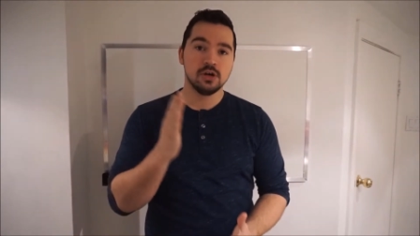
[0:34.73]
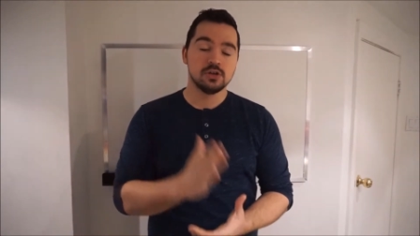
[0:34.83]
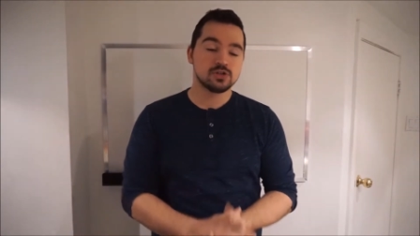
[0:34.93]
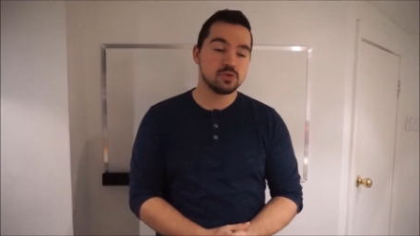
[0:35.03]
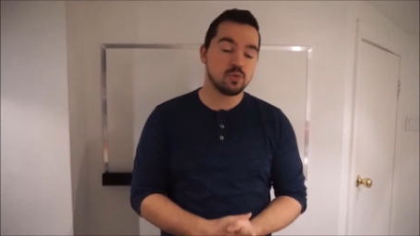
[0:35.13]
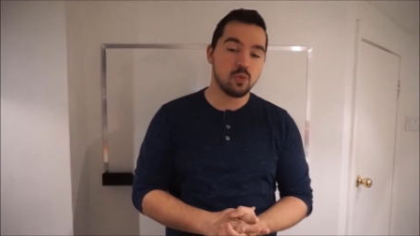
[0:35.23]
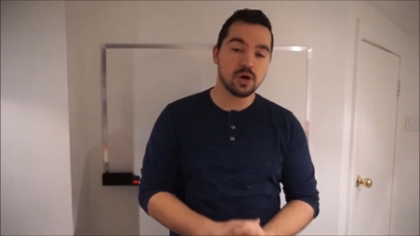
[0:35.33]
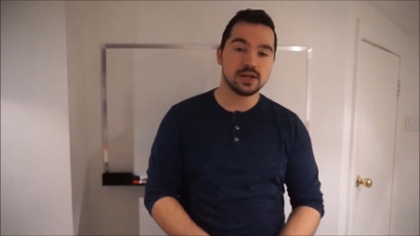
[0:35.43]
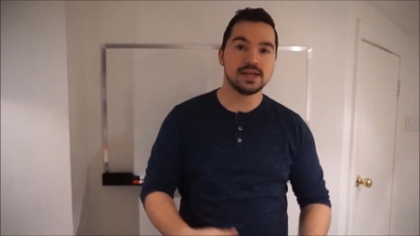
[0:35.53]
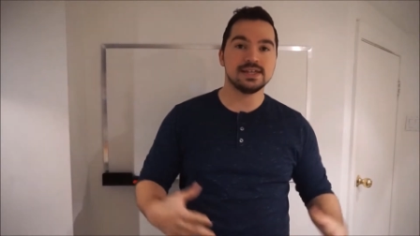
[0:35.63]
So
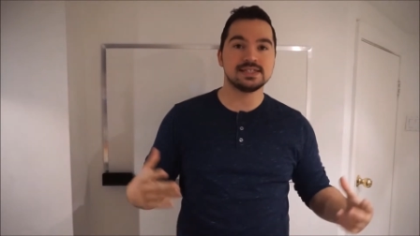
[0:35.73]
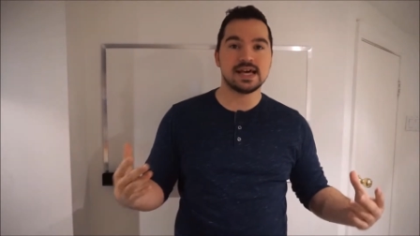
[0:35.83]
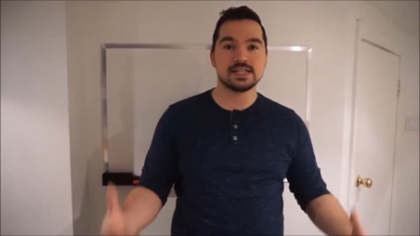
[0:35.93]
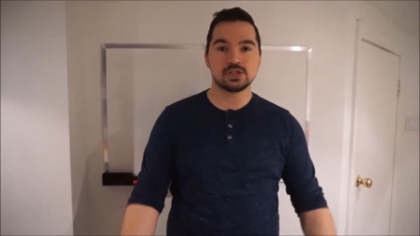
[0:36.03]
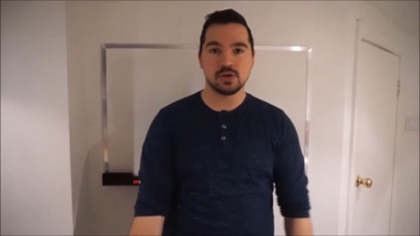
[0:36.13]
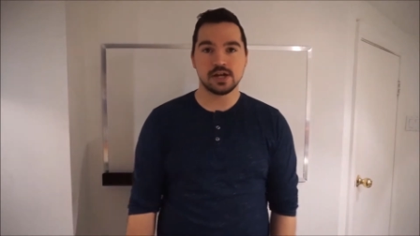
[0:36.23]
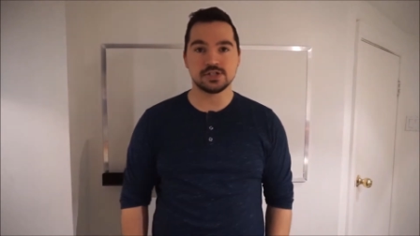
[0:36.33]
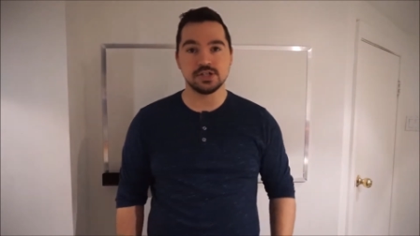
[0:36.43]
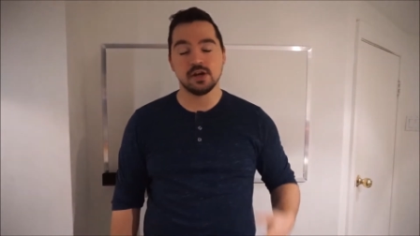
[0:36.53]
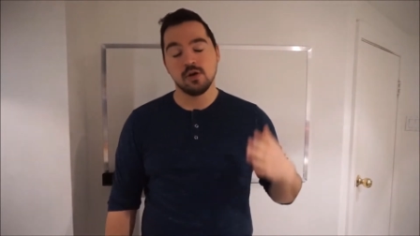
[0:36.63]
what is that
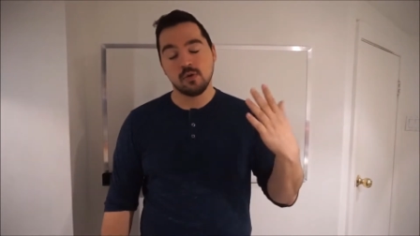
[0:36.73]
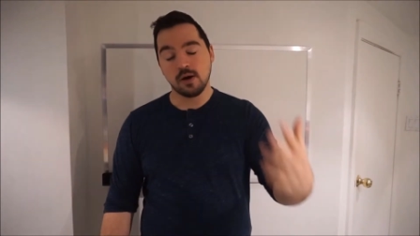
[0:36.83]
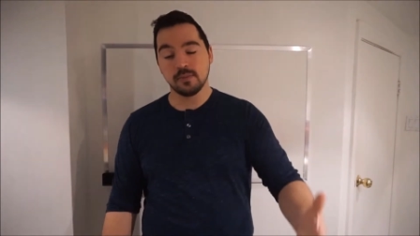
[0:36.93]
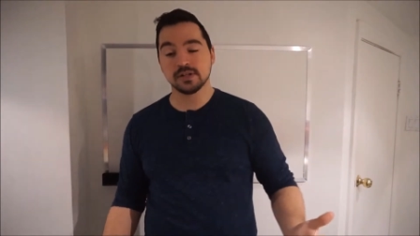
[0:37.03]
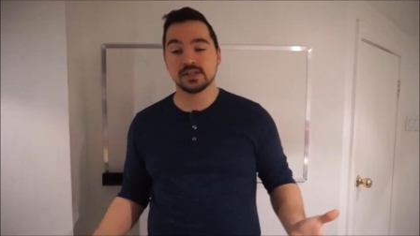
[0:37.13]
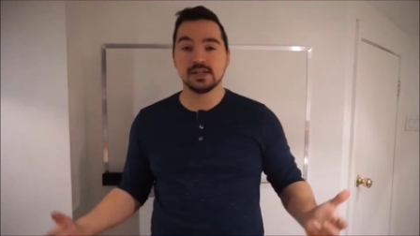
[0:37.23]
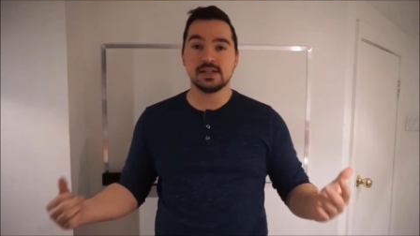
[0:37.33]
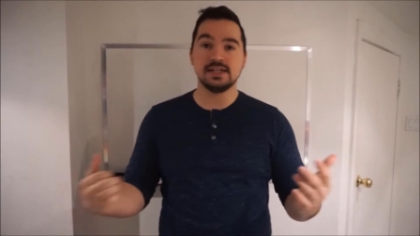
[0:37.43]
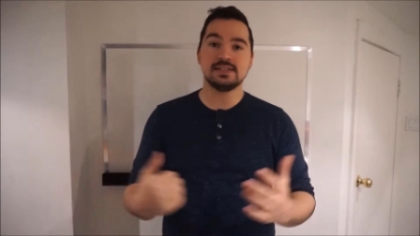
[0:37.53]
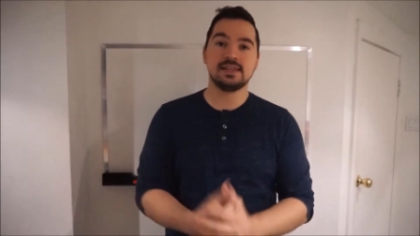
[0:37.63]
strategy? Well, I'm about to
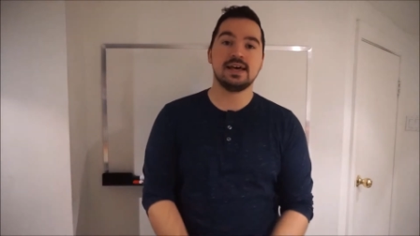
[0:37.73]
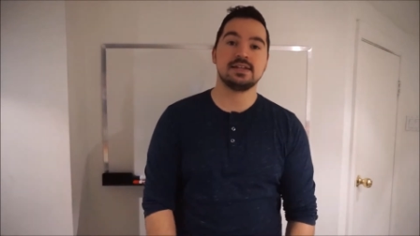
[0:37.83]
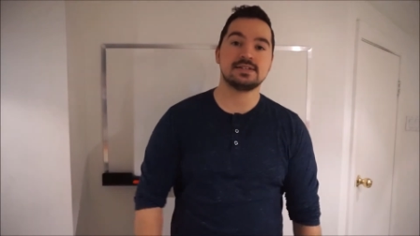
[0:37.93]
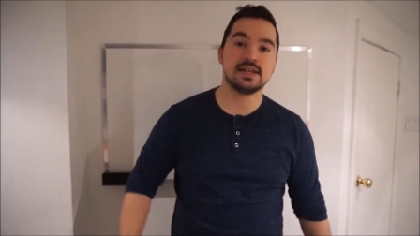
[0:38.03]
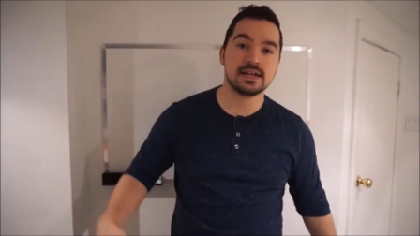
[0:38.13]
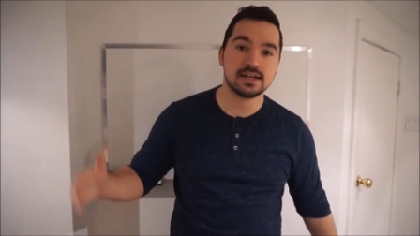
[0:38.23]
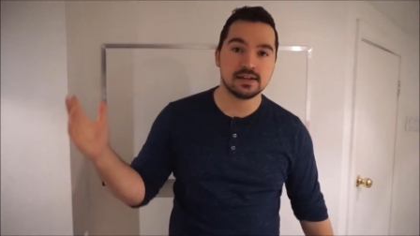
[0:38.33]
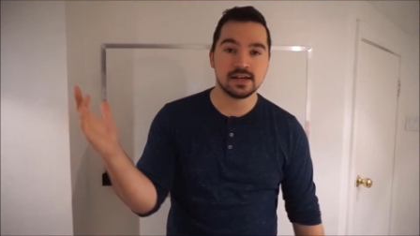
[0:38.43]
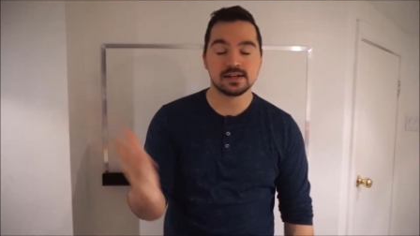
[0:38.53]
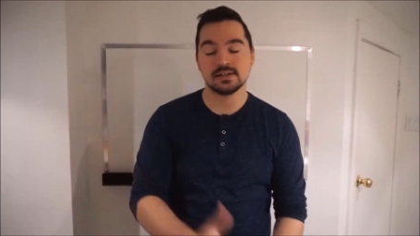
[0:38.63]
get into that in a second. I'm
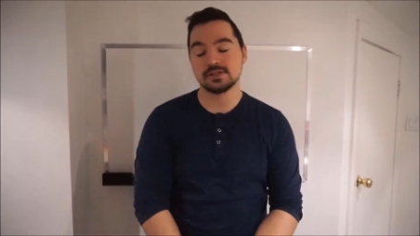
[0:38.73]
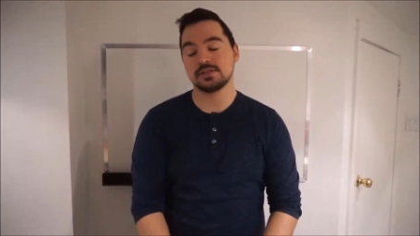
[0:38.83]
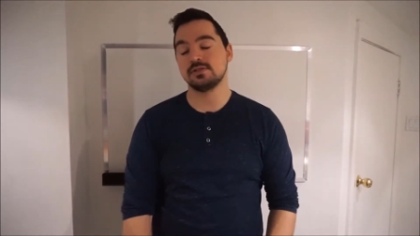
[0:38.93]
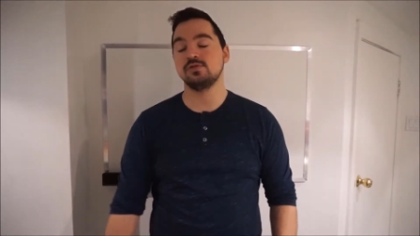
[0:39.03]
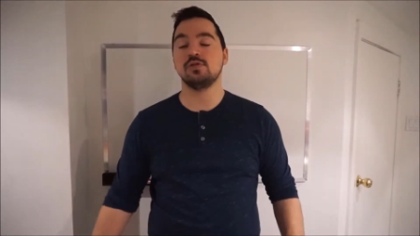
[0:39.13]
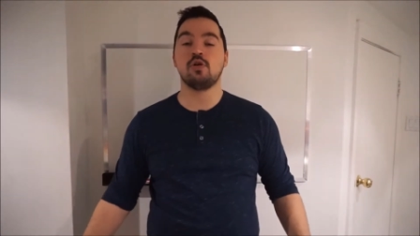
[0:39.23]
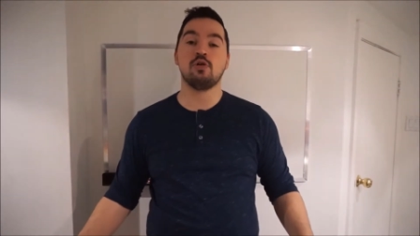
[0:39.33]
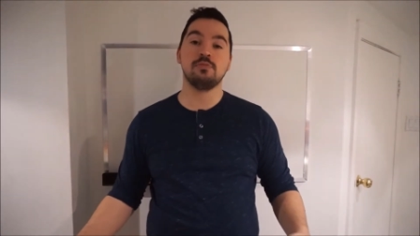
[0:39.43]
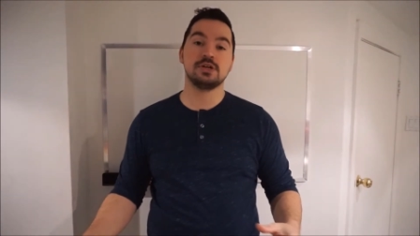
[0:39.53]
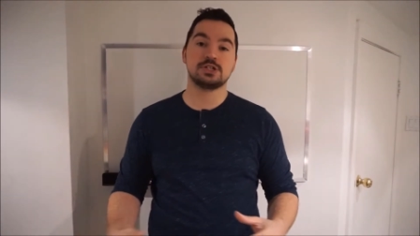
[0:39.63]
not gonna do a
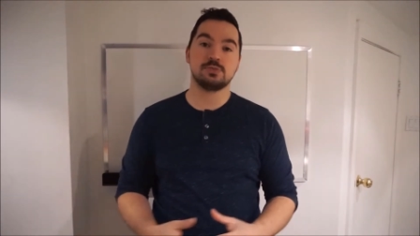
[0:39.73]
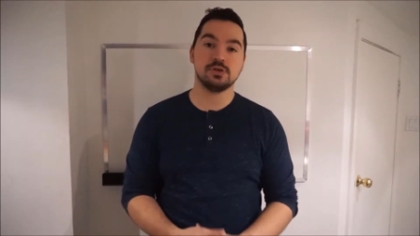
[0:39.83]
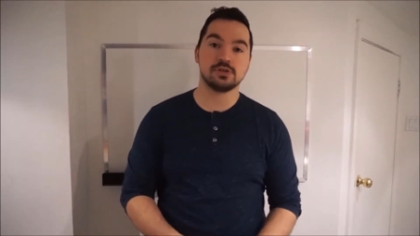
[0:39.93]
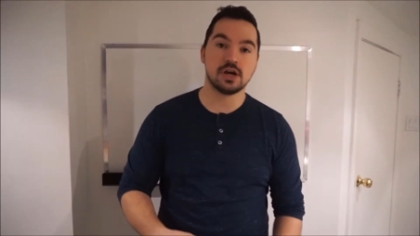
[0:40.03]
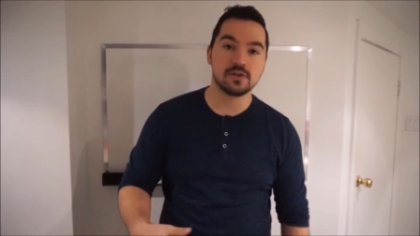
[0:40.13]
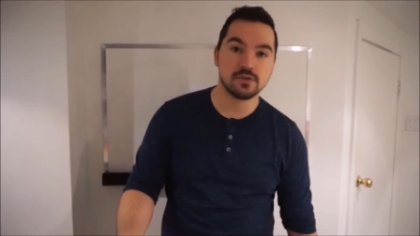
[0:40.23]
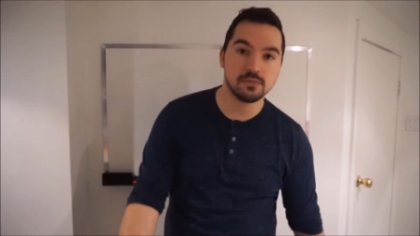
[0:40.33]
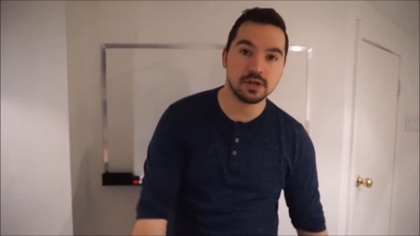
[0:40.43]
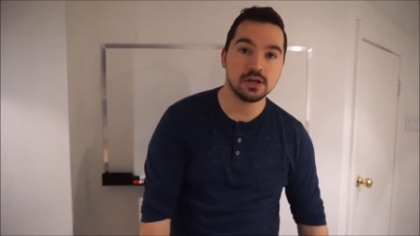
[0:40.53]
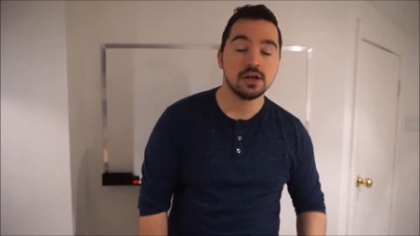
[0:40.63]
whole big spiel, talk for a
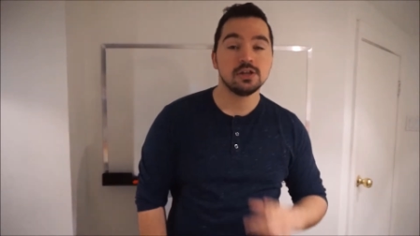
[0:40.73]
minute.